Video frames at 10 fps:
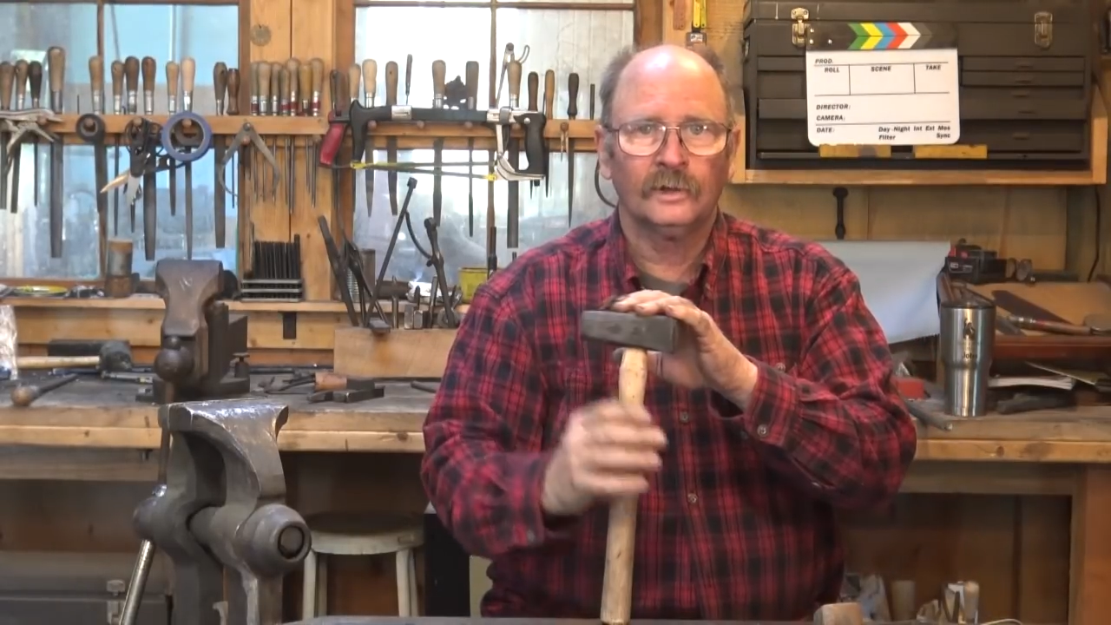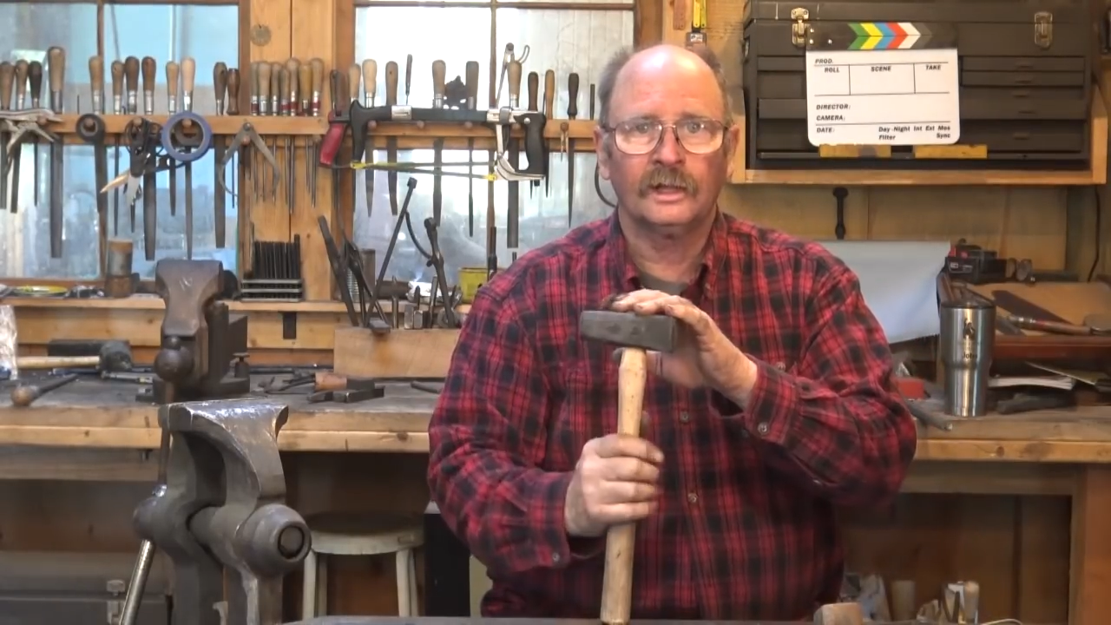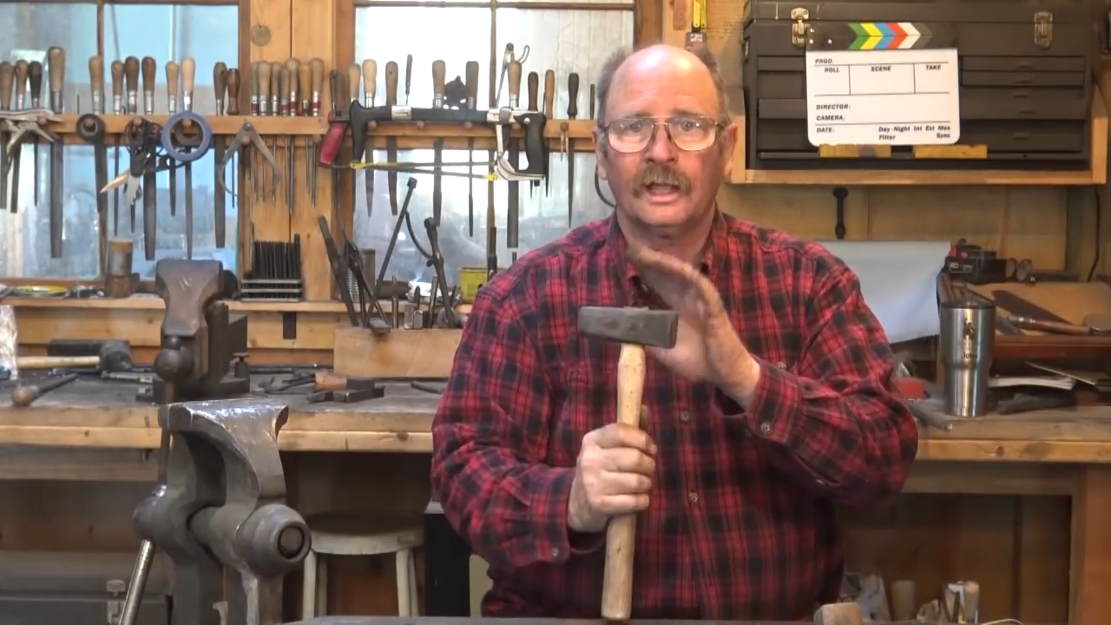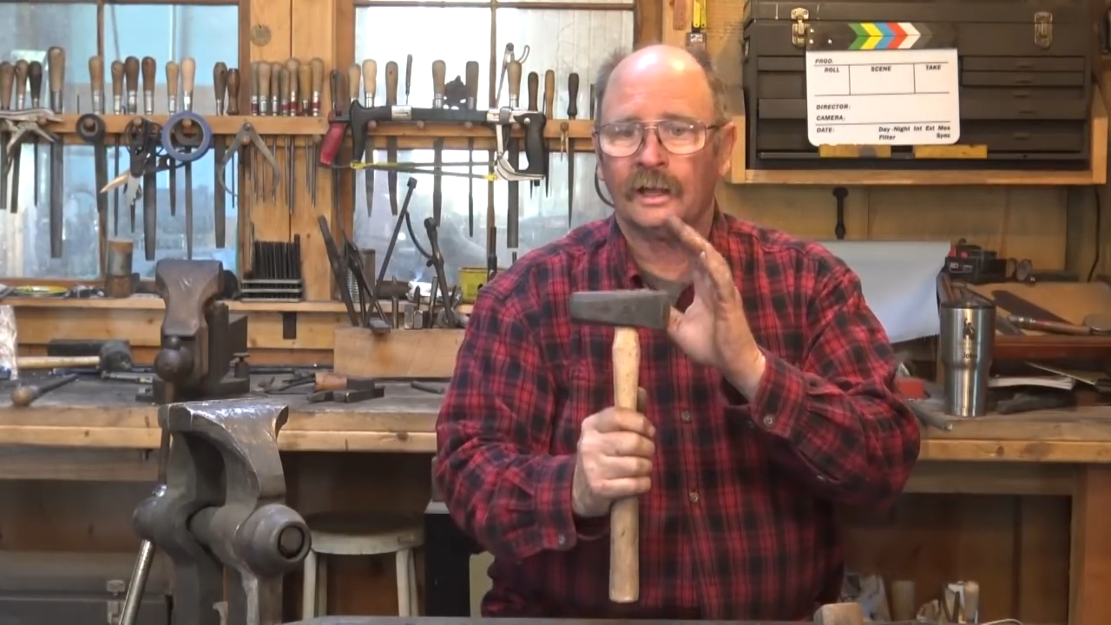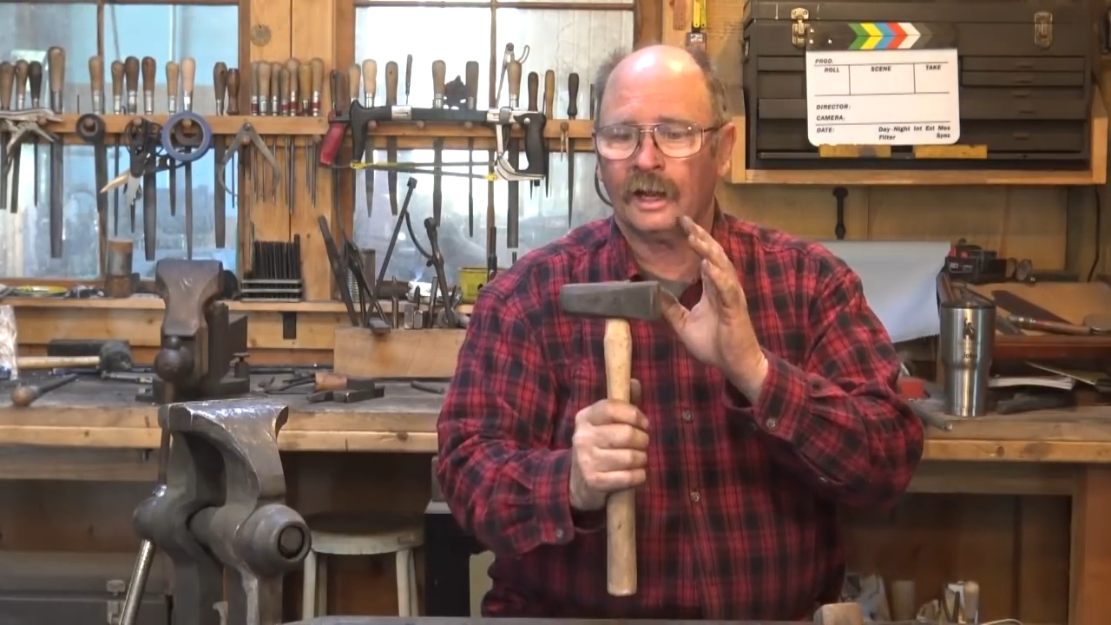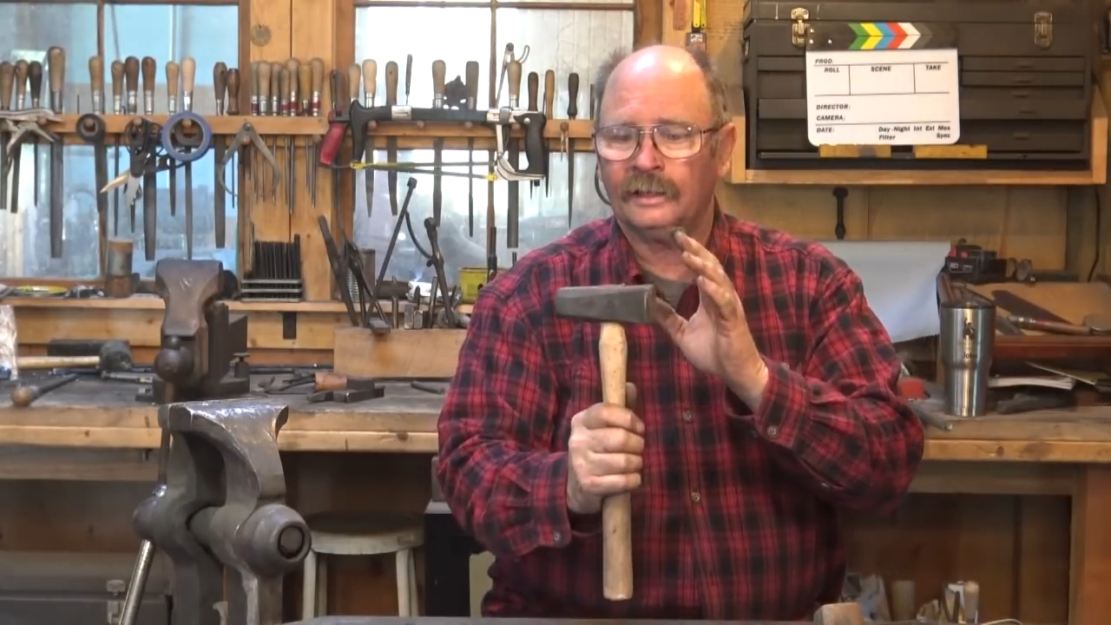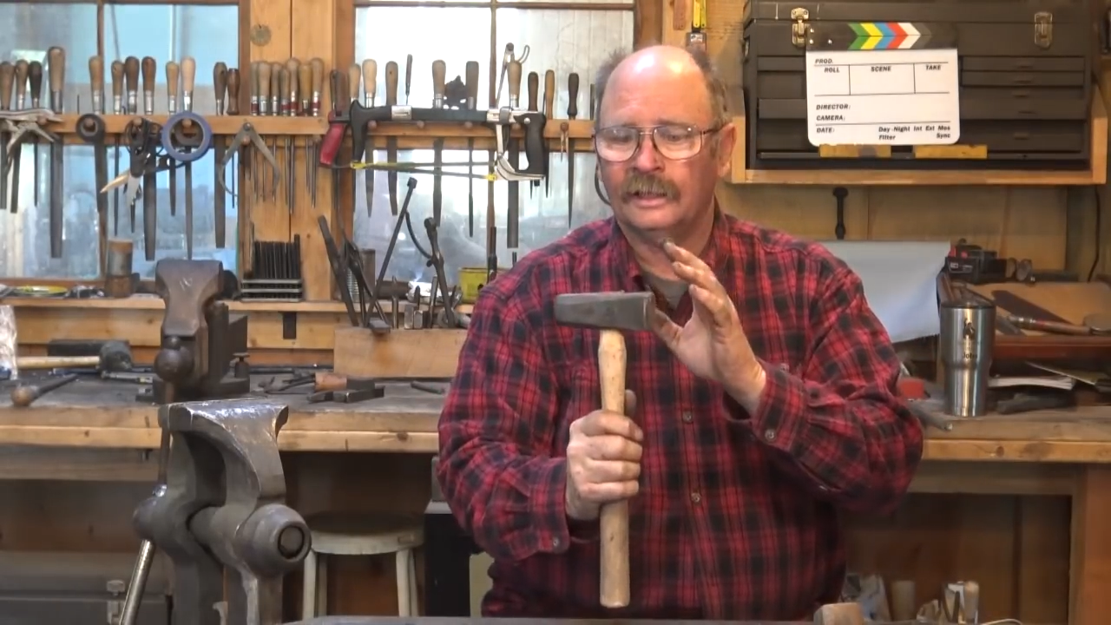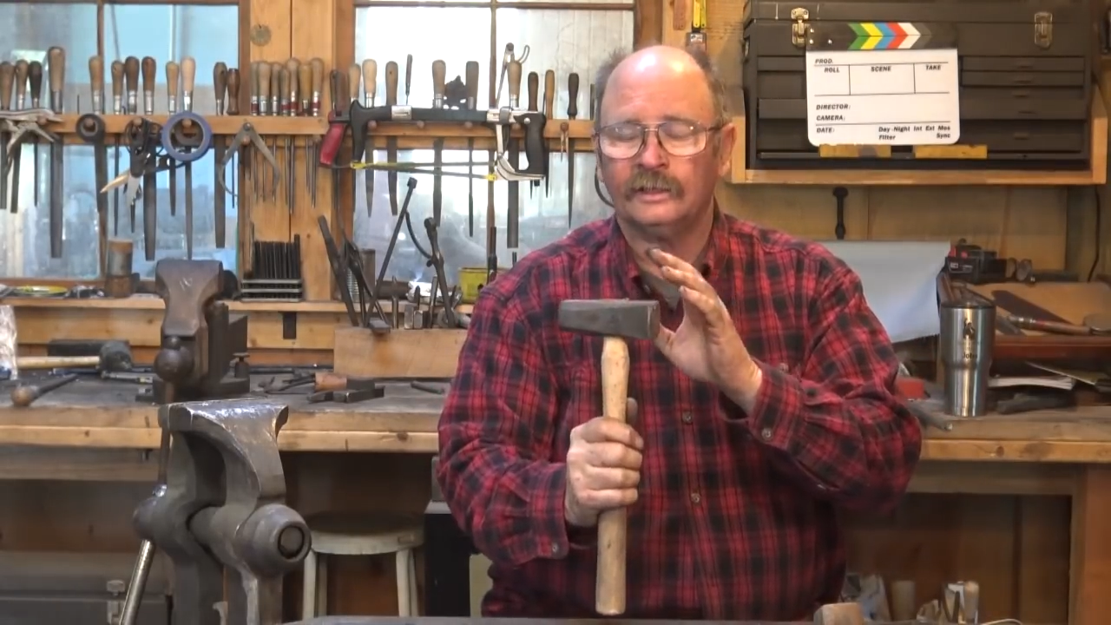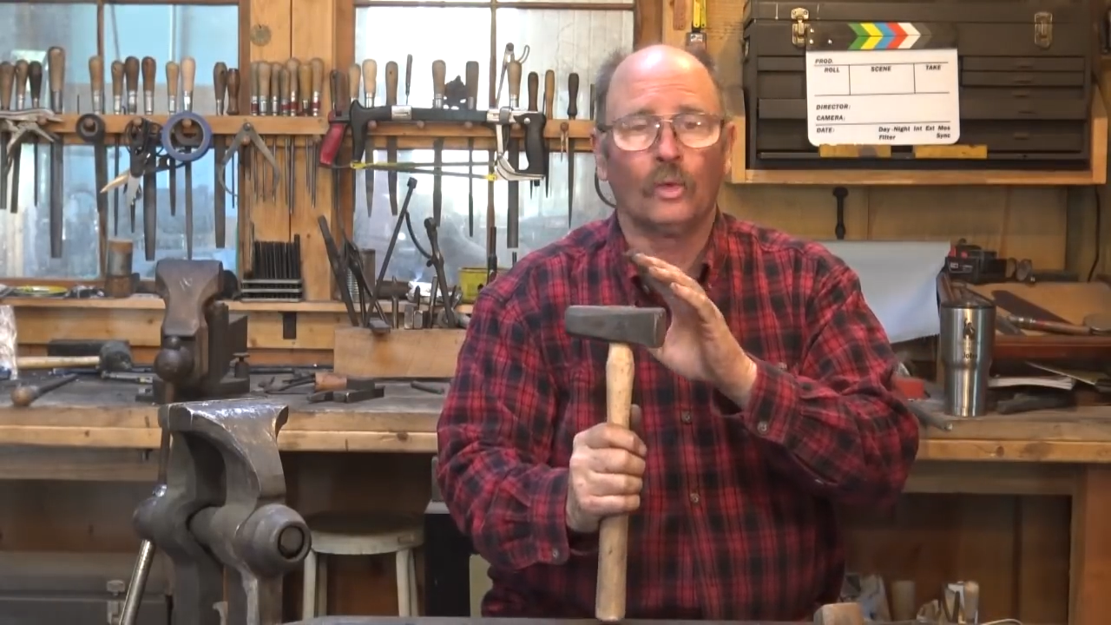Again, I tend